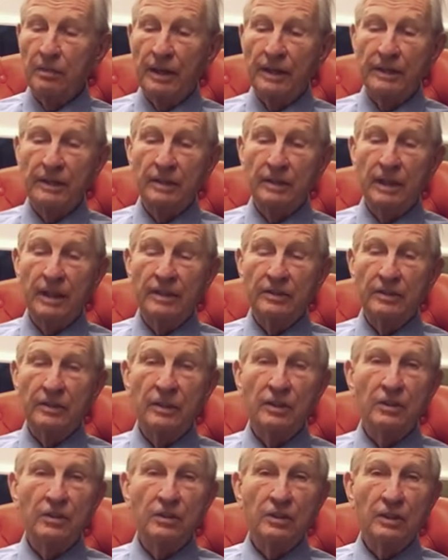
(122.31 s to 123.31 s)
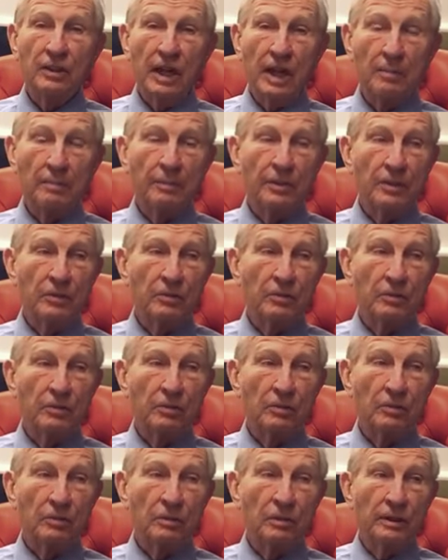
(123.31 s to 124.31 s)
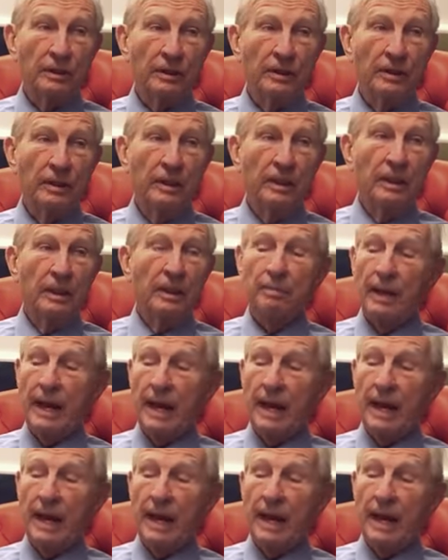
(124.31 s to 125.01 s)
these regulations. Stop this cruelty.